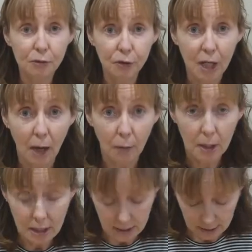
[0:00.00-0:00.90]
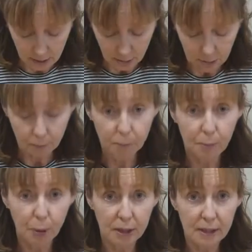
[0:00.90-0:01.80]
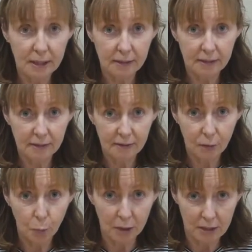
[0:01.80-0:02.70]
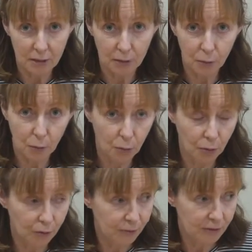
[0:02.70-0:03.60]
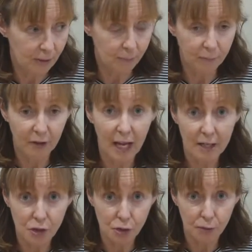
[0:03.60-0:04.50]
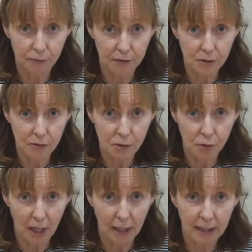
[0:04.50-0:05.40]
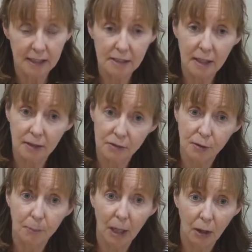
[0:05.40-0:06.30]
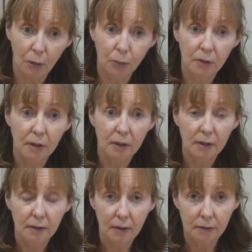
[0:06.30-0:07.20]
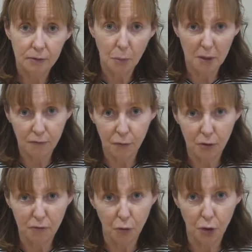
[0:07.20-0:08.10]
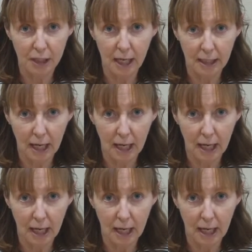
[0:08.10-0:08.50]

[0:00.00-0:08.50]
for now. Put it in the window or some flat surface to dry. It takes about 24 to 48